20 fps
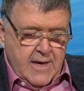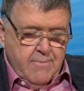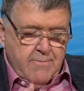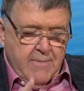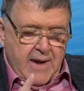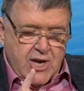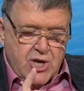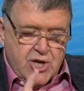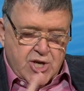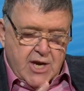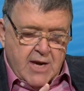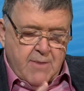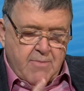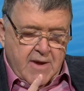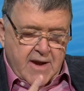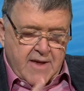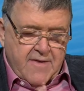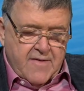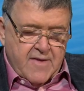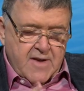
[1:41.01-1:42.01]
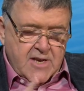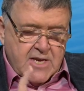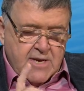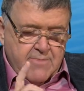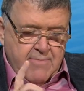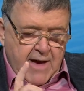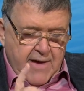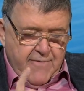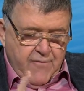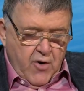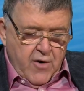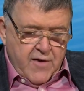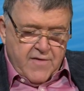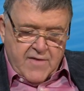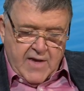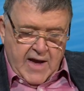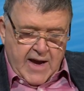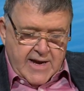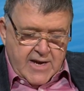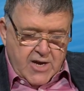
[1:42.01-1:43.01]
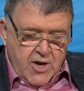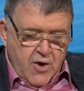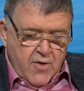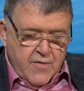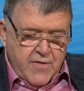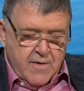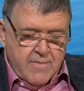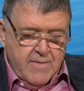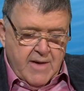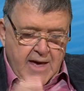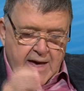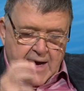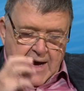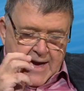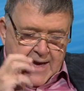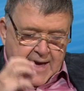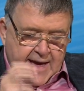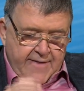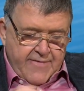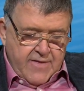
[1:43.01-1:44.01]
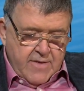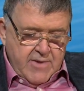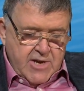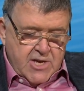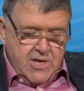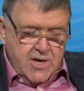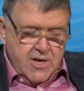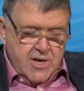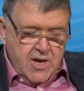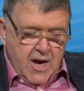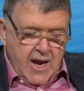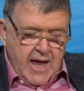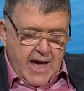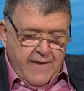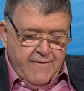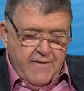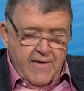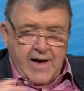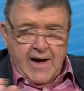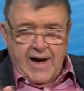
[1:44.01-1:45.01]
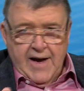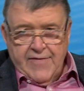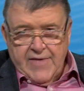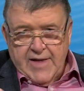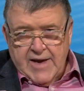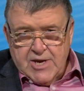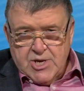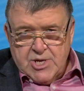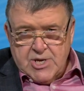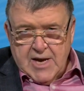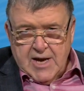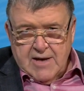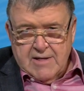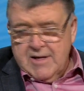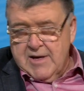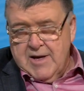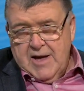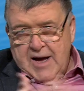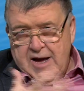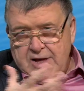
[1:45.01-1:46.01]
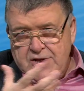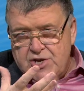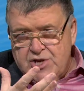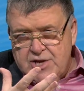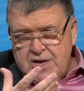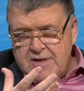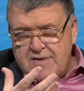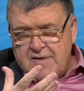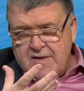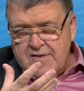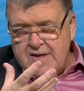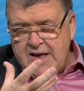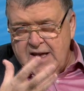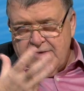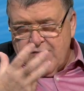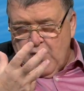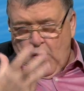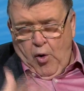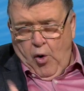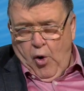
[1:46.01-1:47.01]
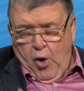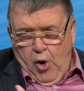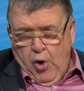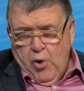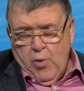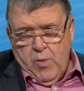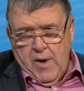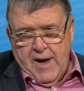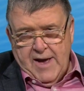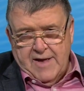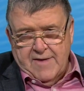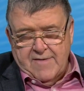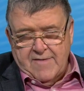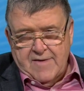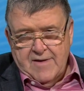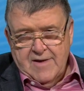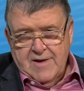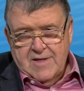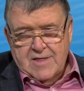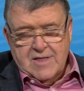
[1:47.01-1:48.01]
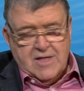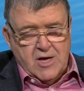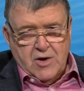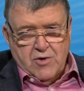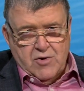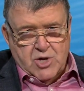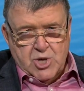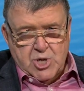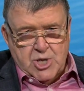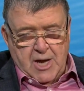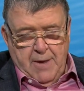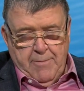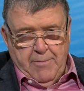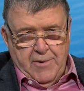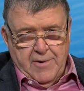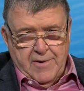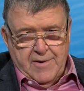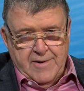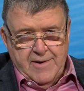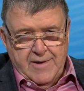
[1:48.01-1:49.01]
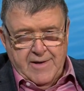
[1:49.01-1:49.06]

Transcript: My sheep listen to my voice. I know them. I give them eternal life, and they shall. Jesus is always the Good Shepherd.